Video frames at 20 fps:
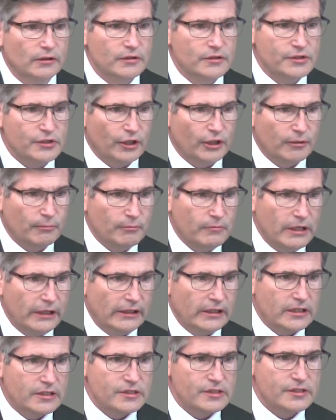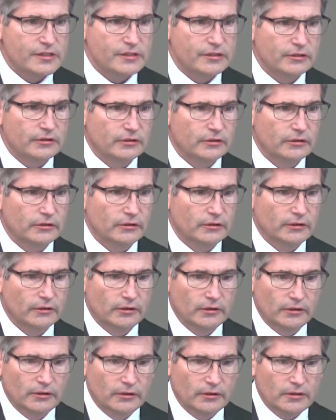turn minutes
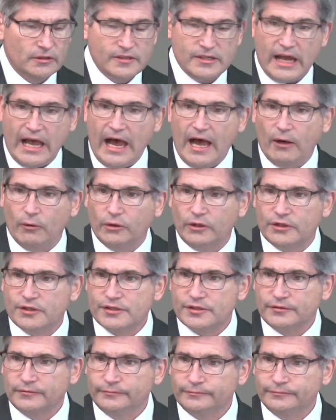to hours.